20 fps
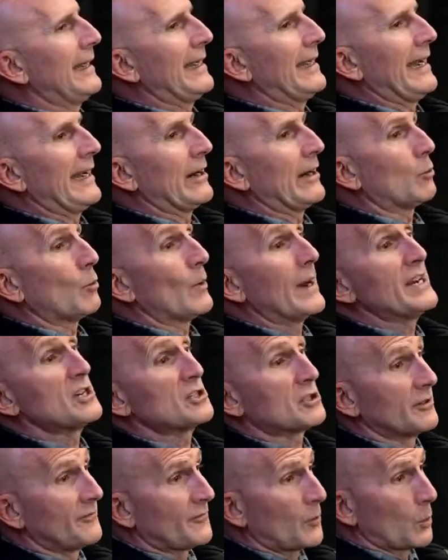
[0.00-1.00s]
raced the
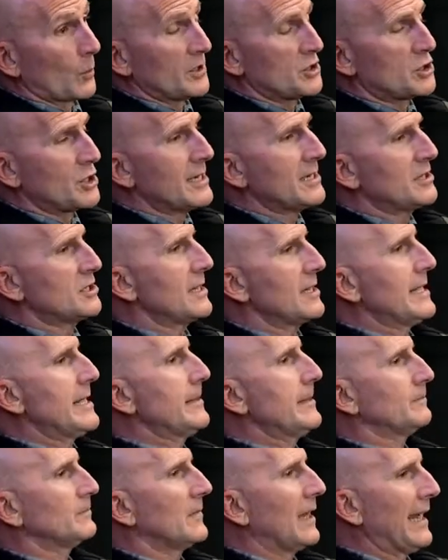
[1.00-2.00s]
Ford GT,
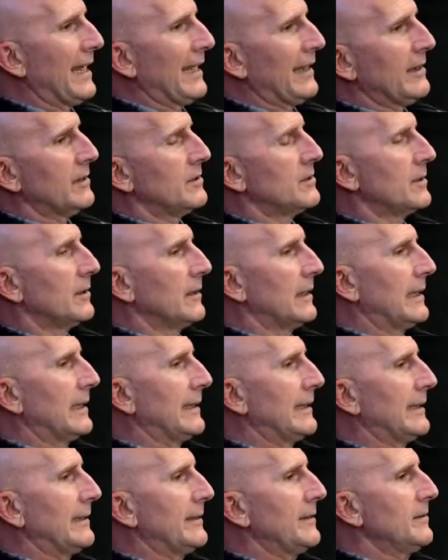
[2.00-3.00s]
and
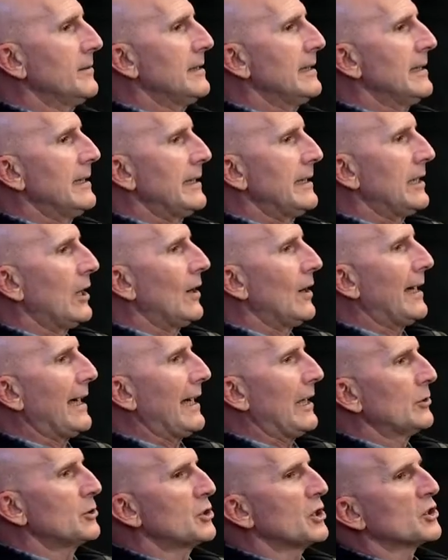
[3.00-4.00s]
uh, you know, I'll
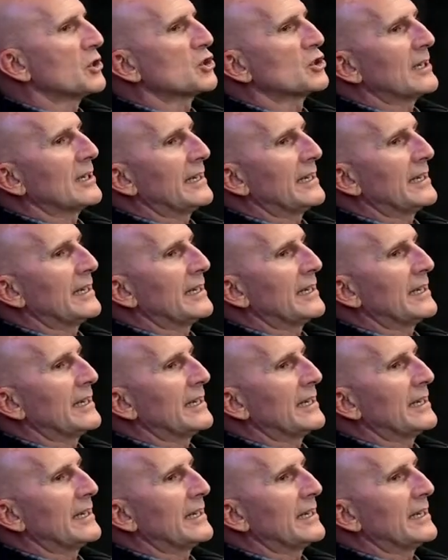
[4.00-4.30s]
just say